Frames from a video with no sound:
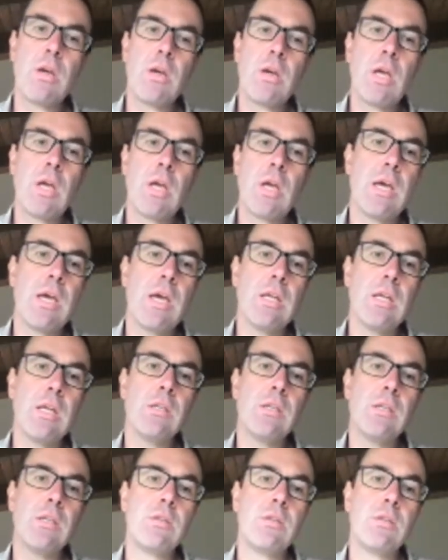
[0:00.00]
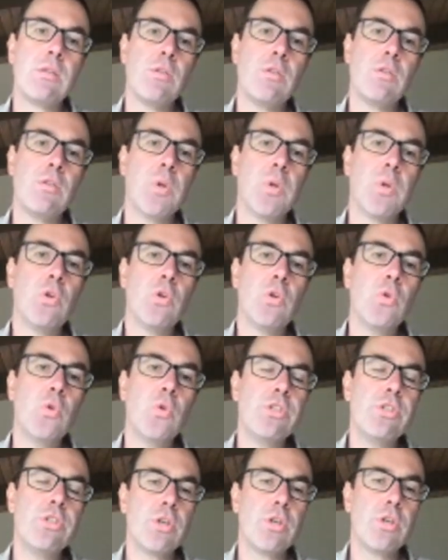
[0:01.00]
And the blue is
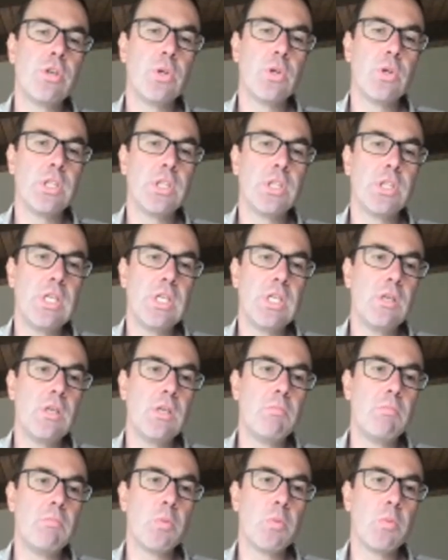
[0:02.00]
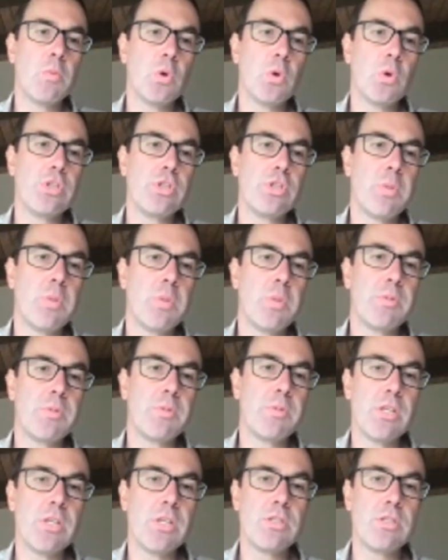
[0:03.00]
showing the proportion of
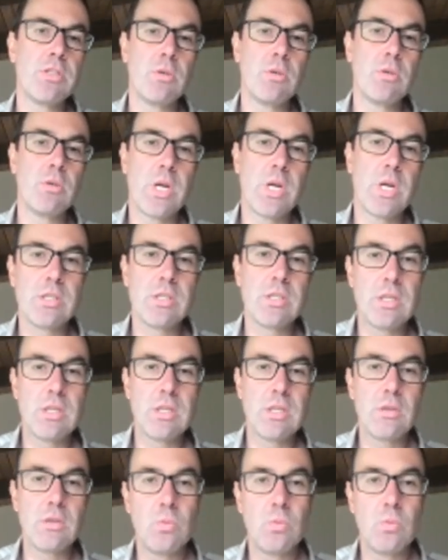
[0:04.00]
populations that went extinct